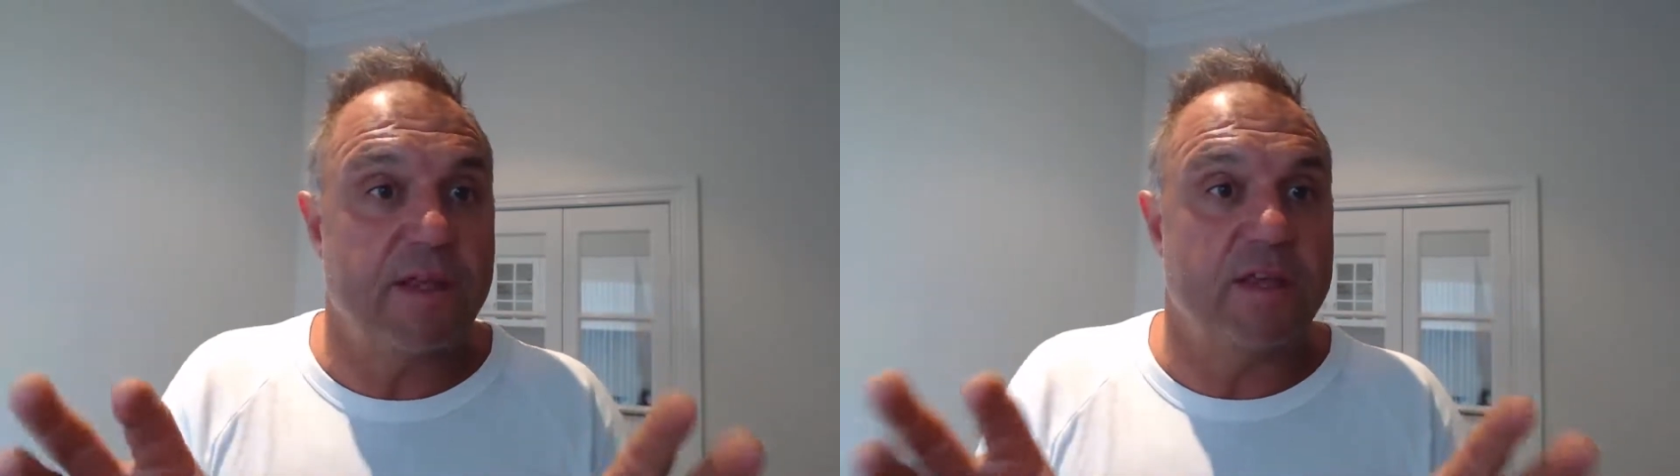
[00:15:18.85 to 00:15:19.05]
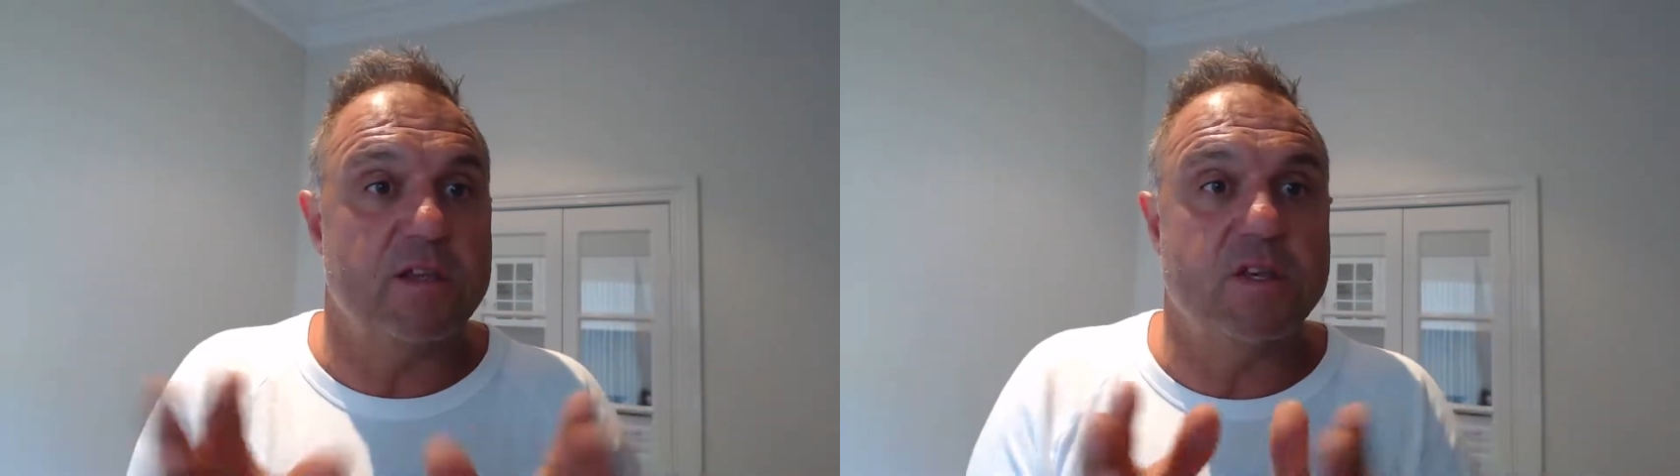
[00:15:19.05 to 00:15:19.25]

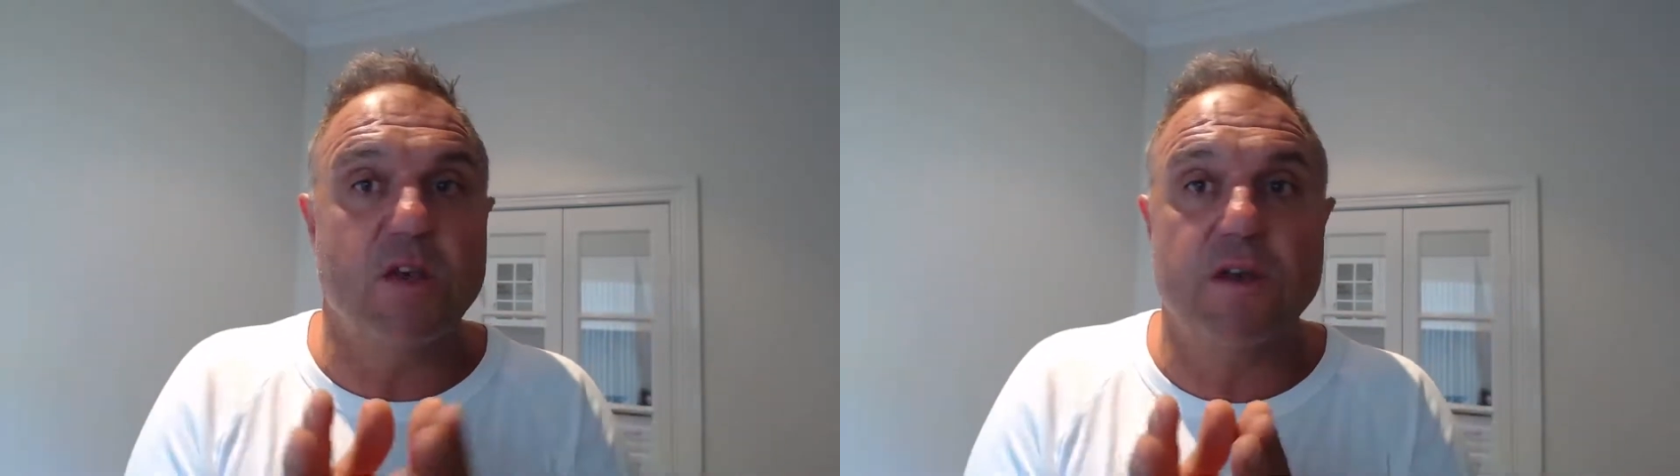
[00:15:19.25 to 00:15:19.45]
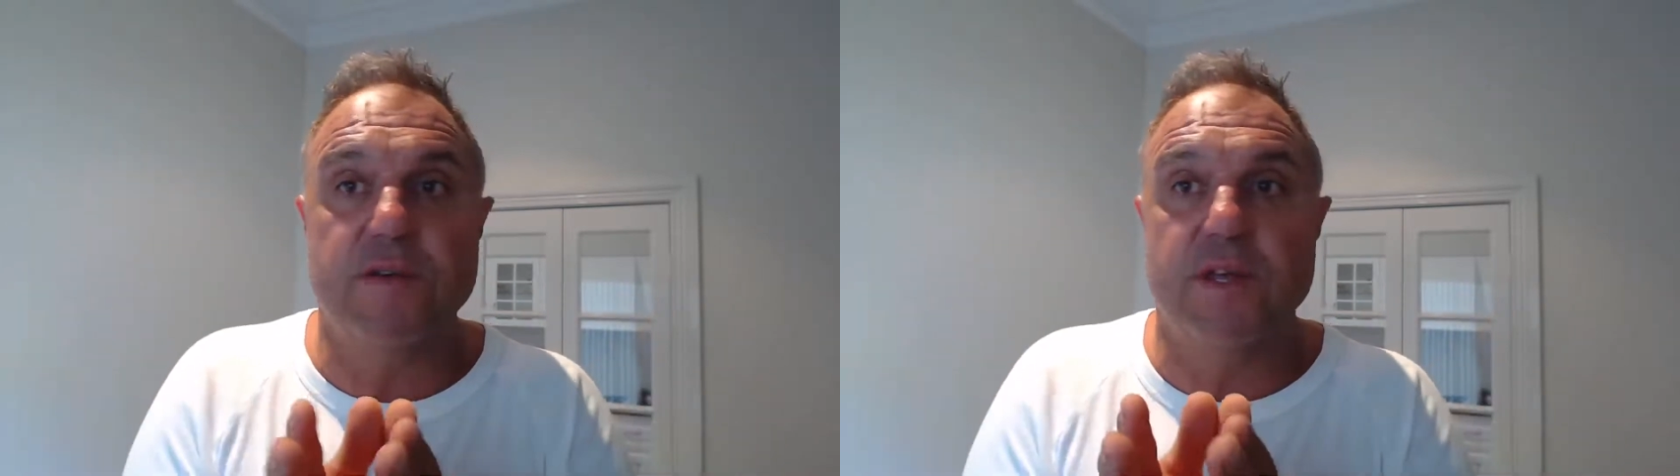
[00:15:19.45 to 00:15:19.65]
that you're
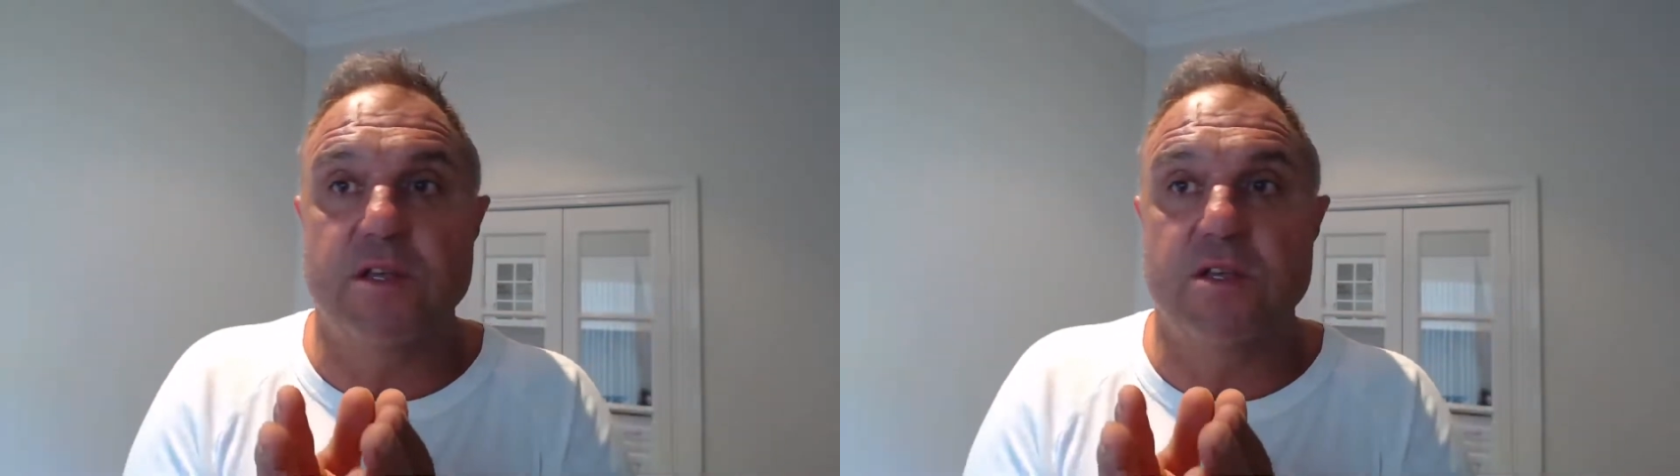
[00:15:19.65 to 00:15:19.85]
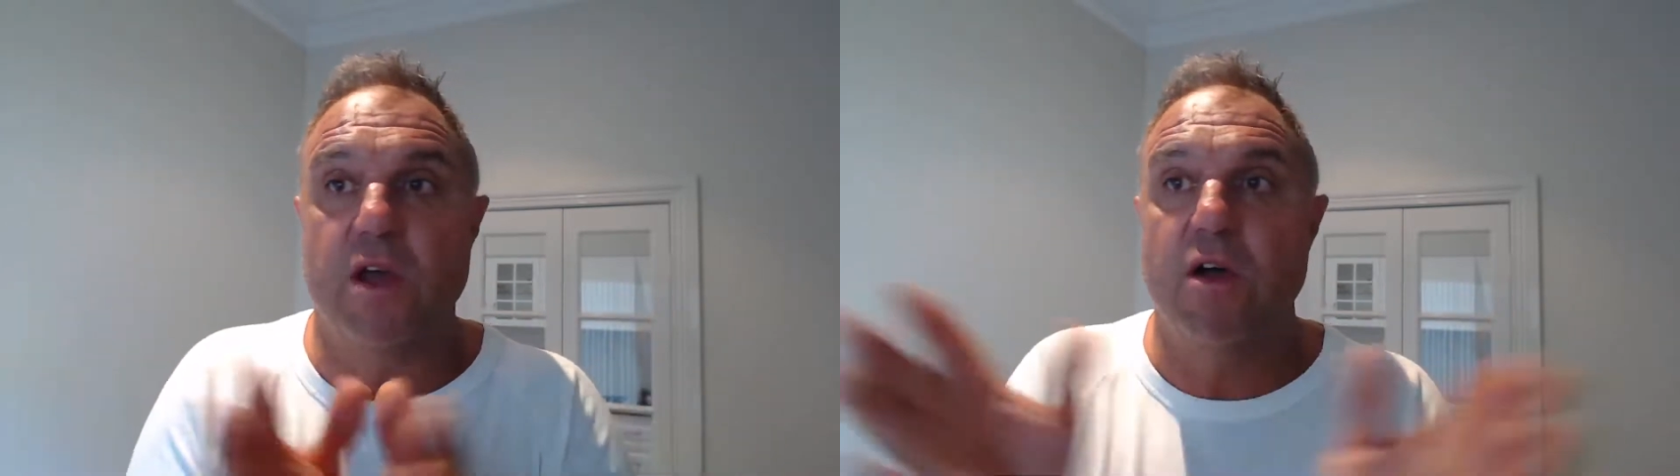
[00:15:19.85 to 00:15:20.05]

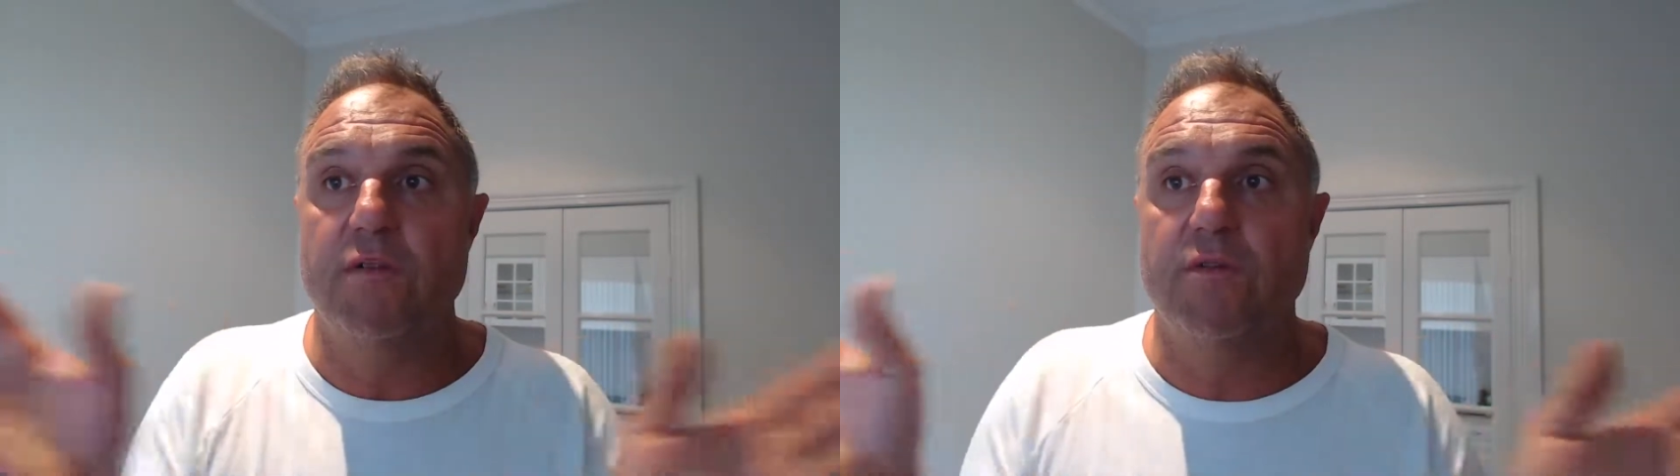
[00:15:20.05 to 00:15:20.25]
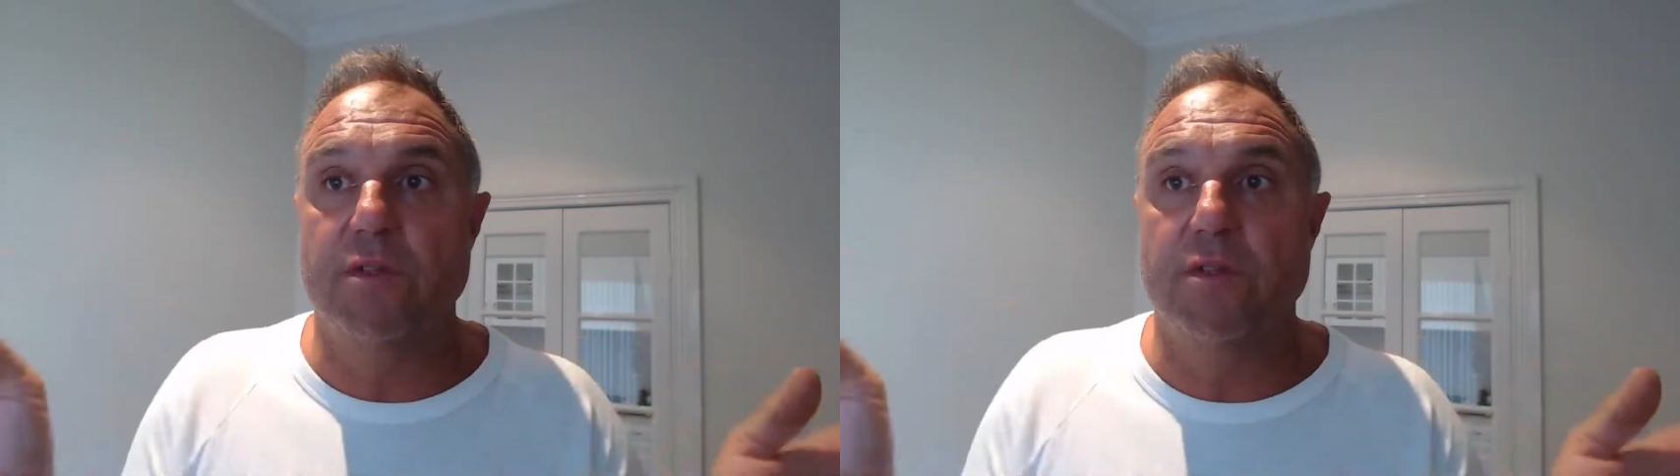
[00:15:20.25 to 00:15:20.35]
serving Jehovah